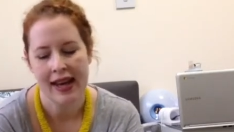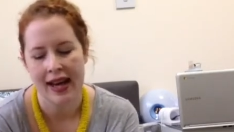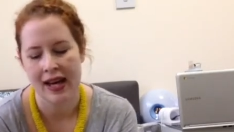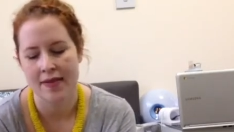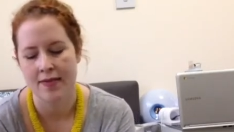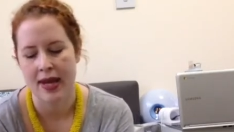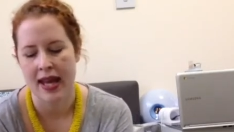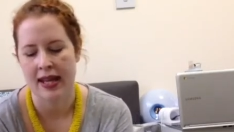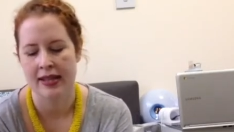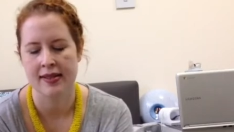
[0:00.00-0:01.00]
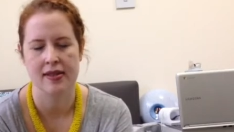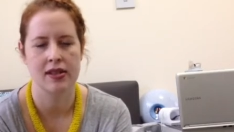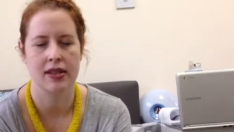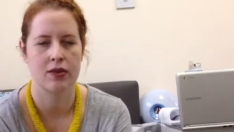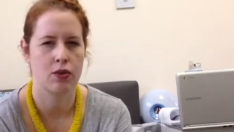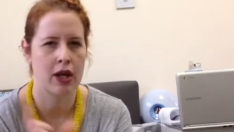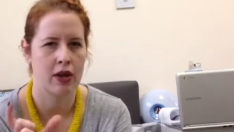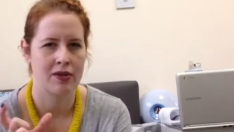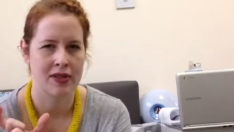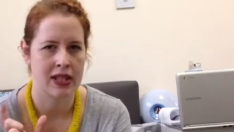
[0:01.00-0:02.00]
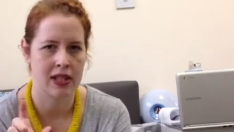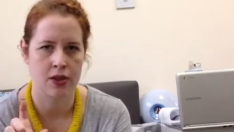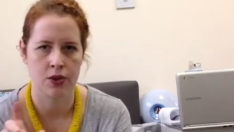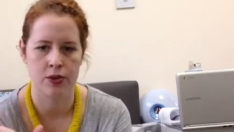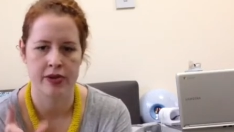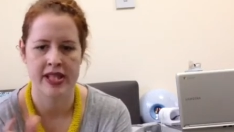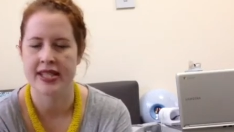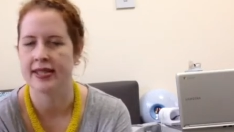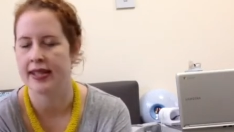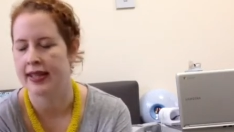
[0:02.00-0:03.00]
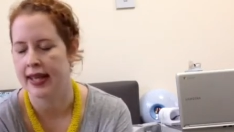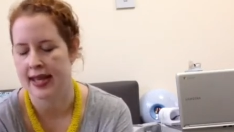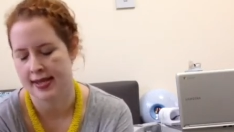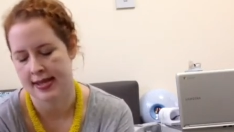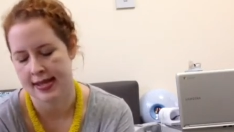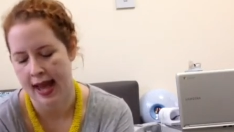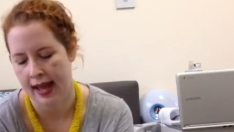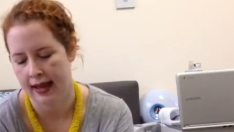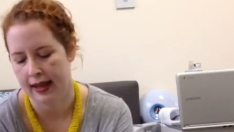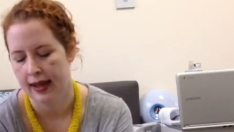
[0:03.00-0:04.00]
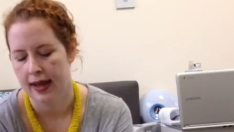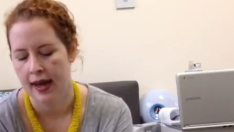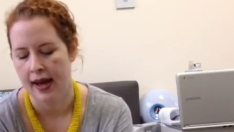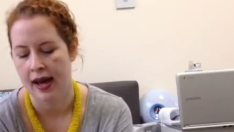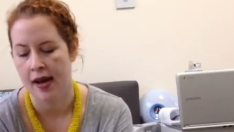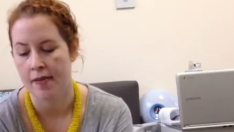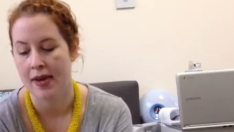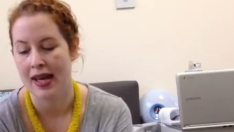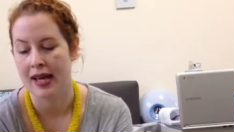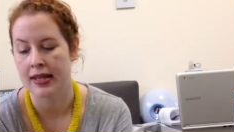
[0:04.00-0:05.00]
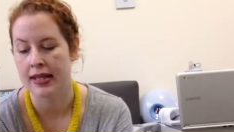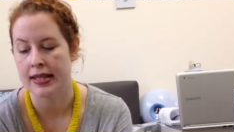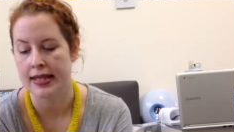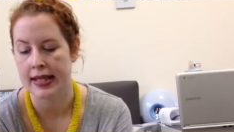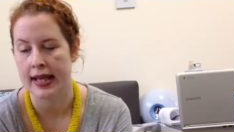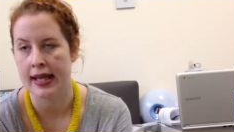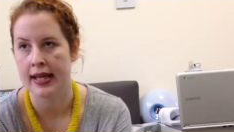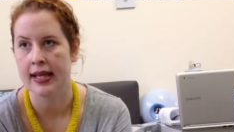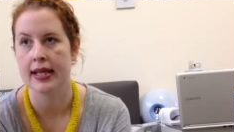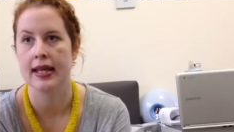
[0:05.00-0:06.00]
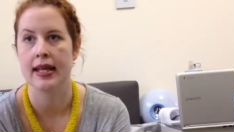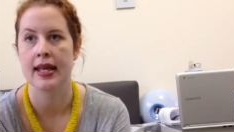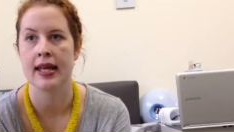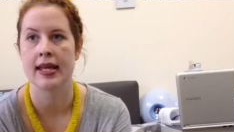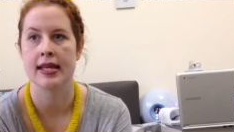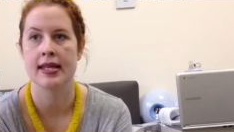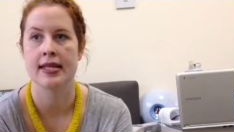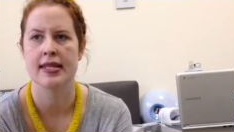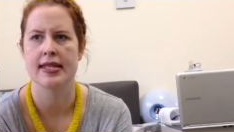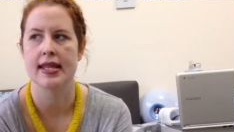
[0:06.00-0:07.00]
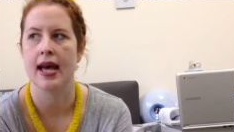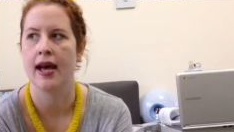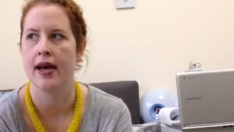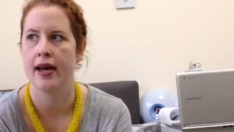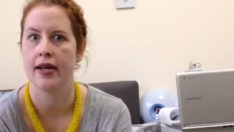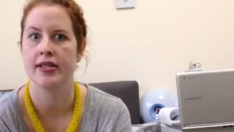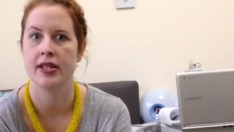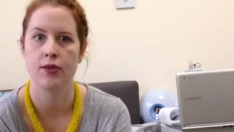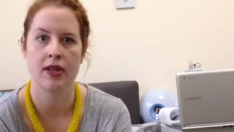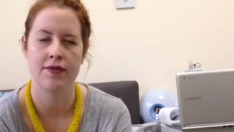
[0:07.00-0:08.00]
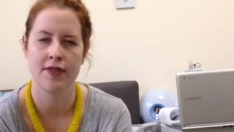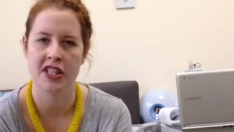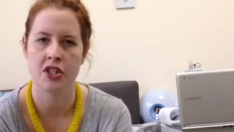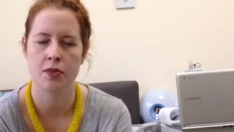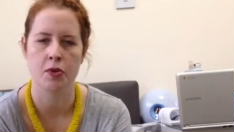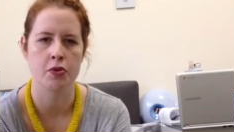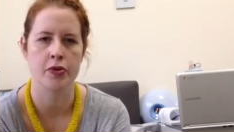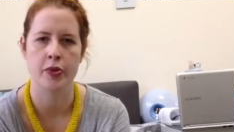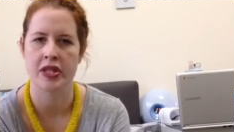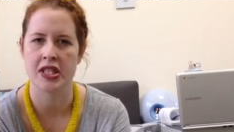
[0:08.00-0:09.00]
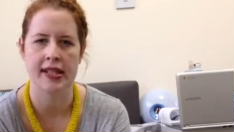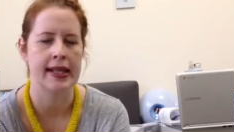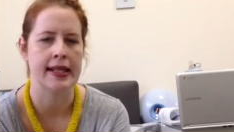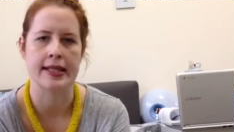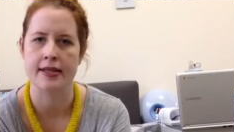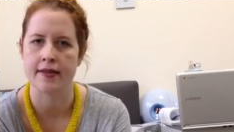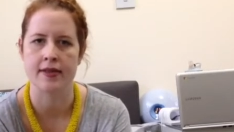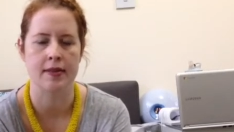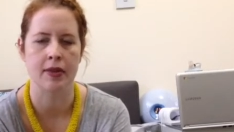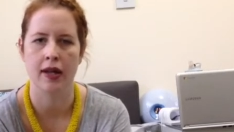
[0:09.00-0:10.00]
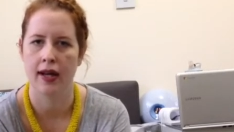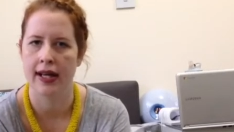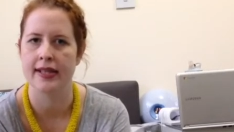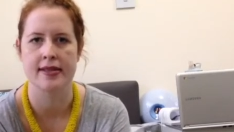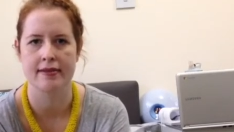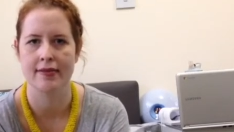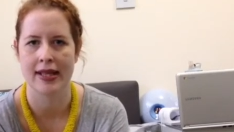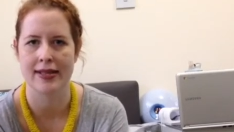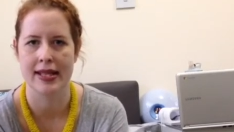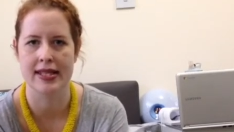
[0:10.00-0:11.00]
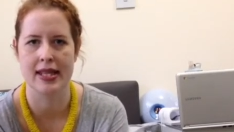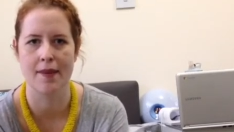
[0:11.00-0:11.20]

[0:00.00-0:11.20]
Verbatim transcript: um, and quite often a little cheese stick as a snack. Um, and then dinner, is uh, generally vegetables with cheese of some kind. That tends